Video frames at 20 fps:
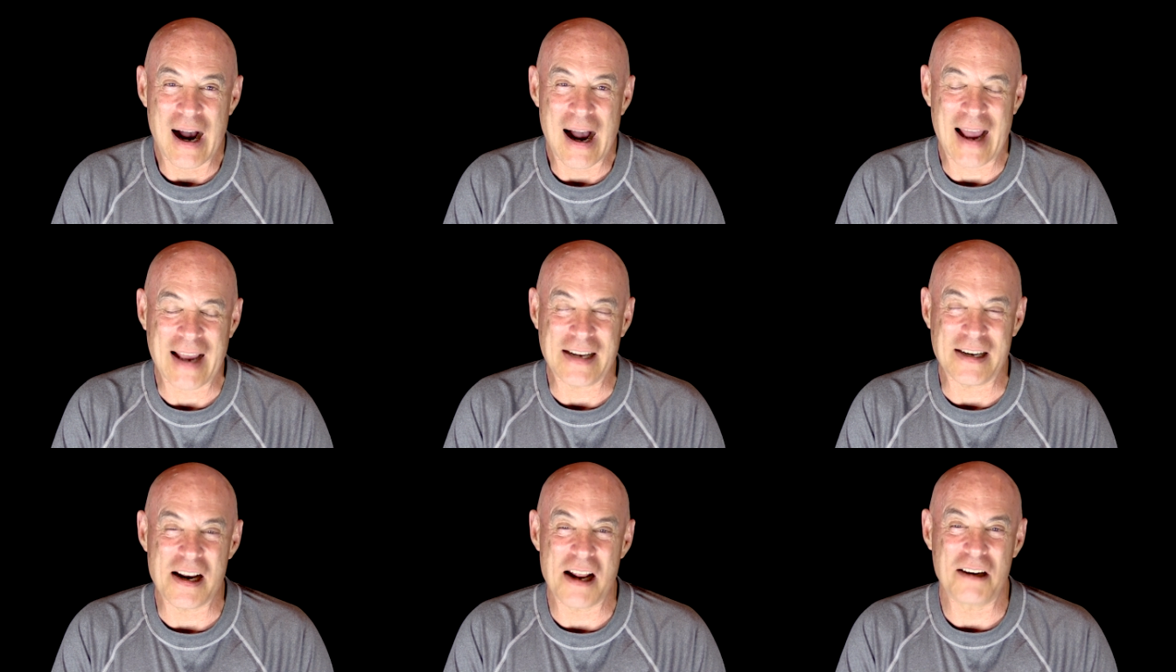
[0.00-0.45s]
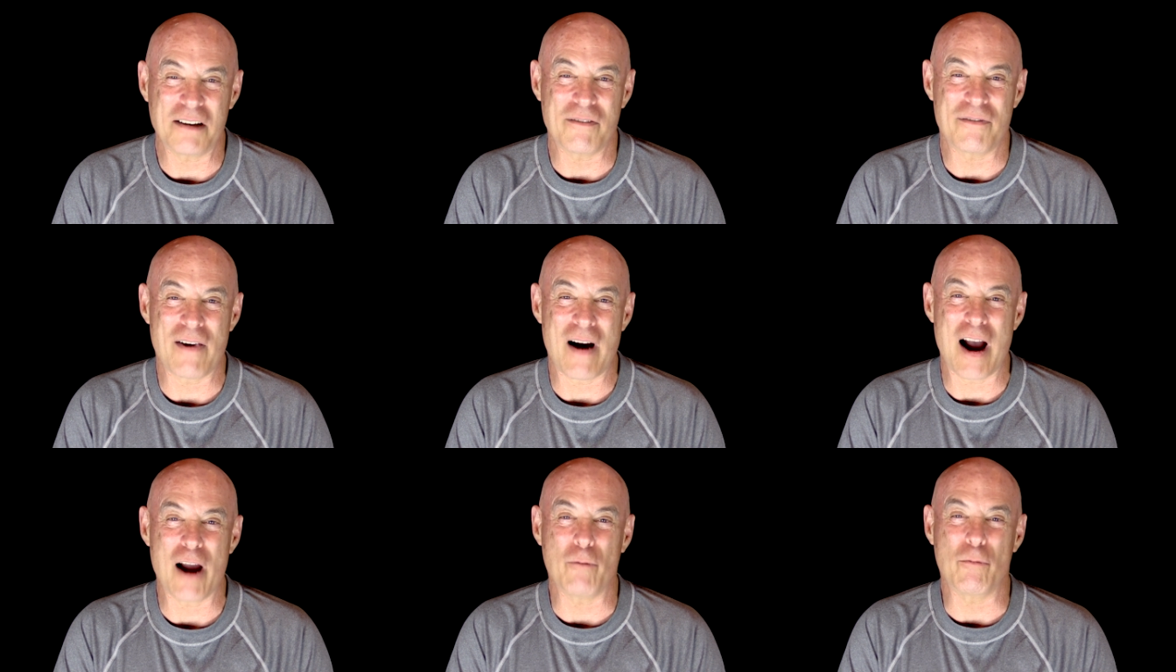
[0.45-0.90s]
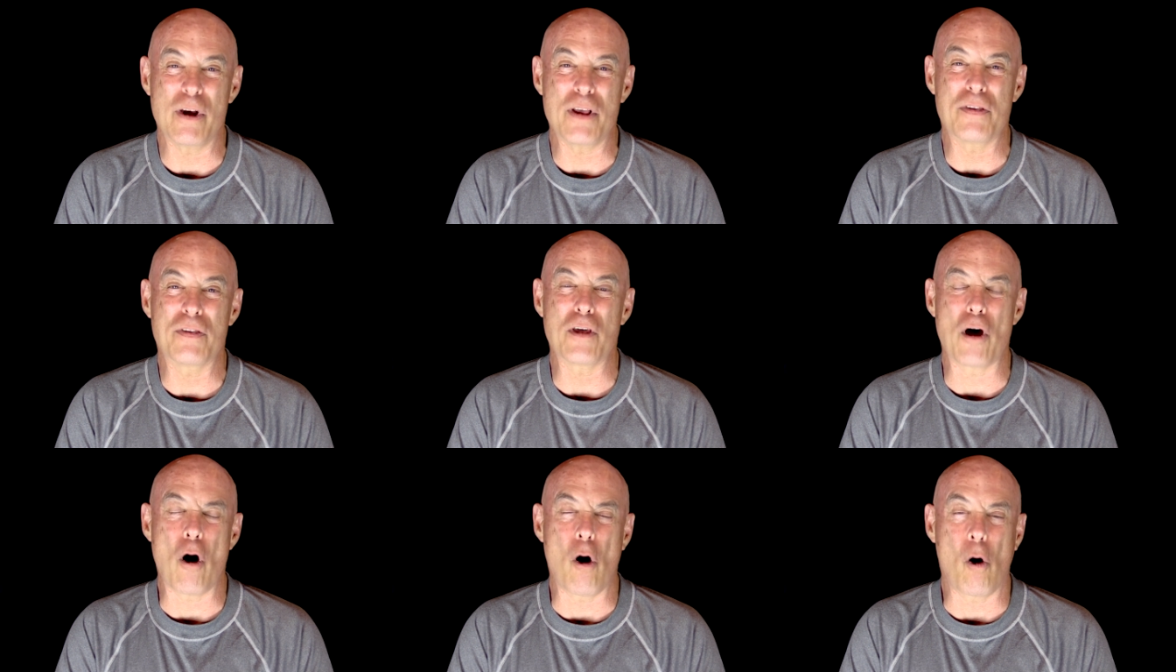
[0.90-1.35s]
I identify
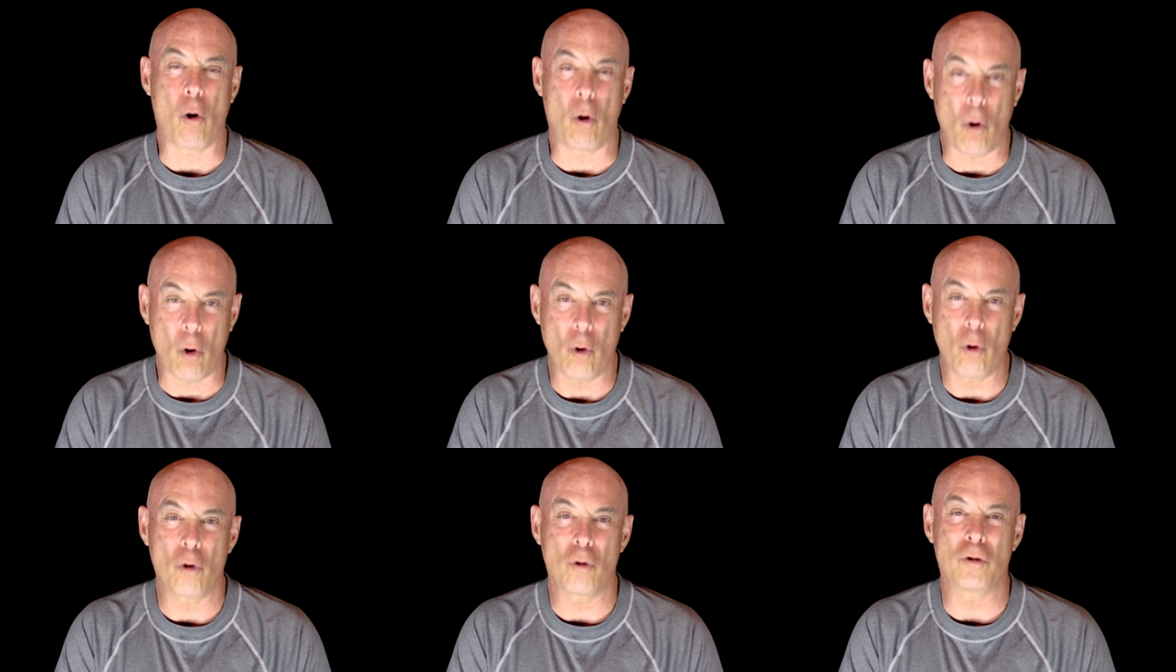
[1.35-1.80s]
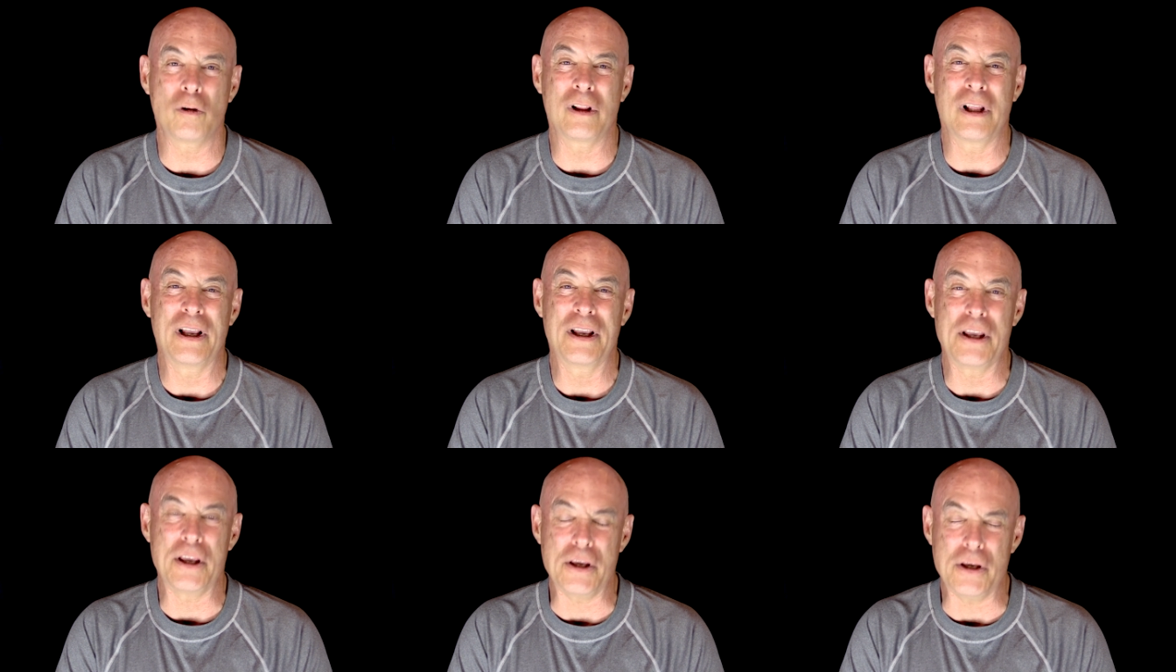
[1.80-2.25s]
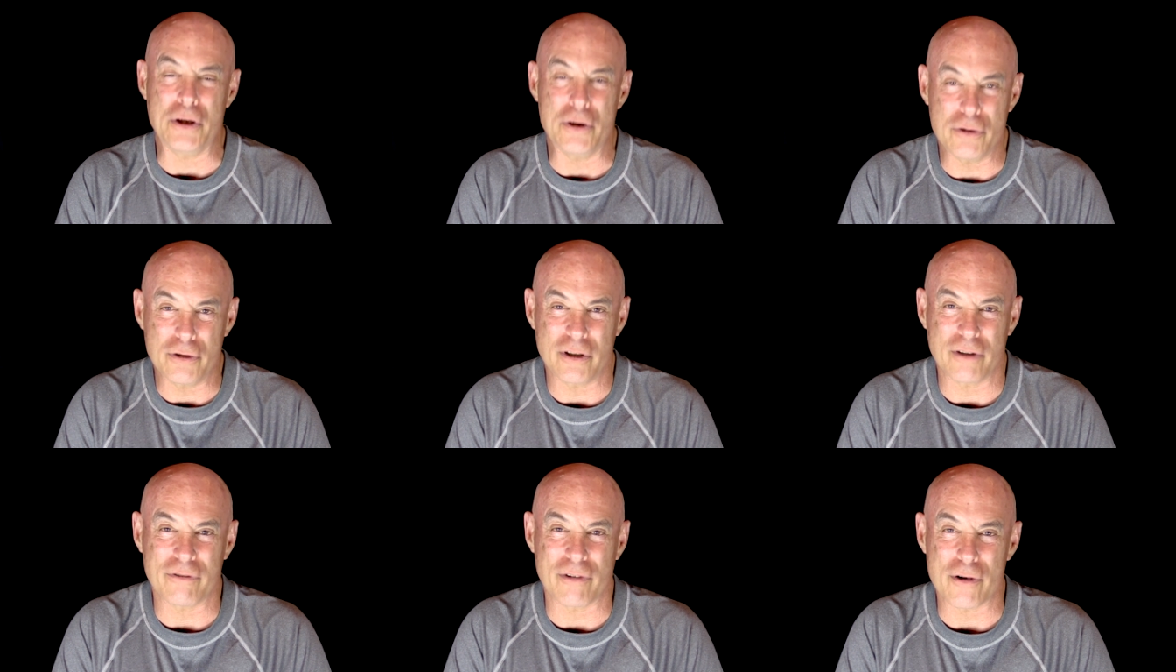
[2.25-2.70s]
with the whole
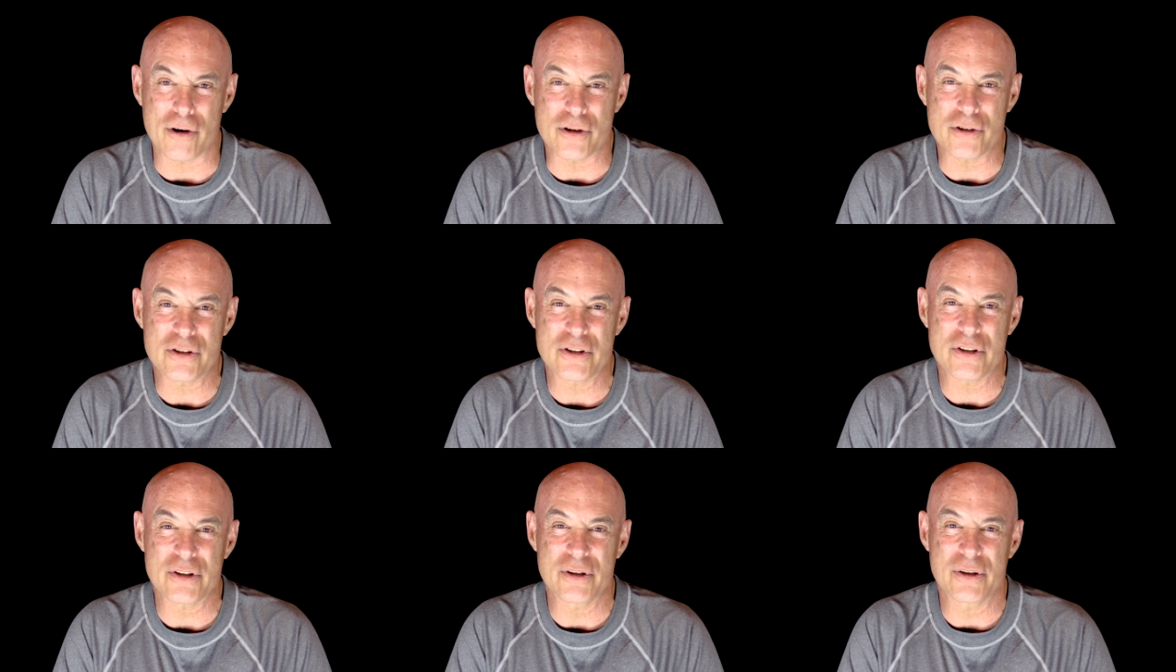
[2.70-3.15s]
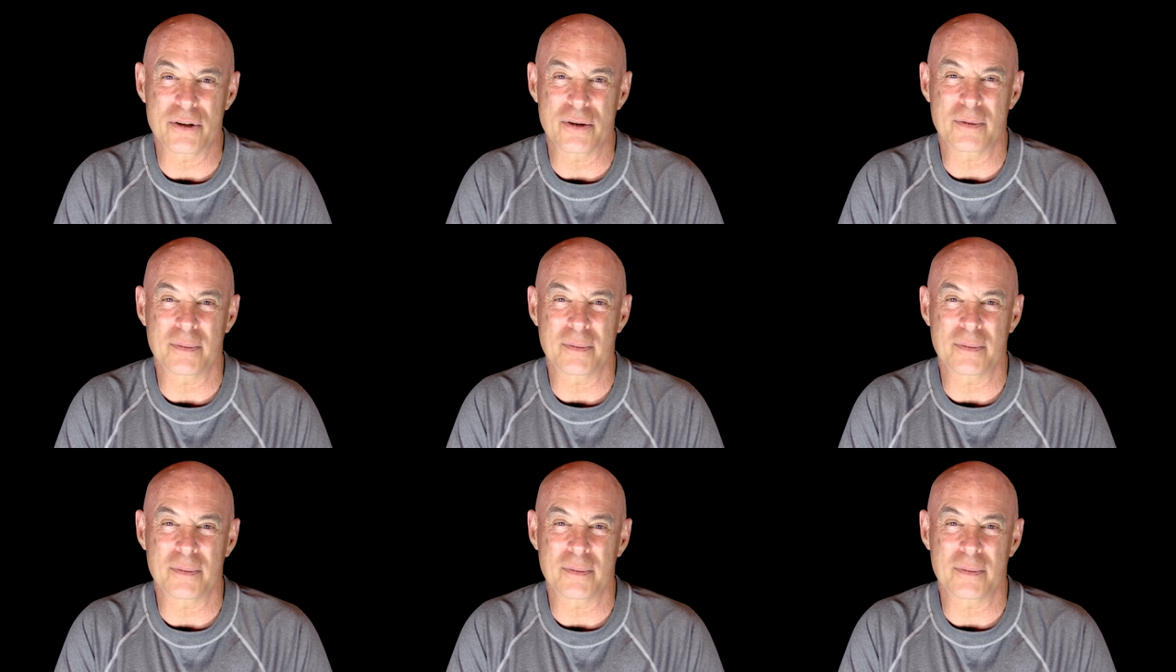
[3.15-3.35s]
universe.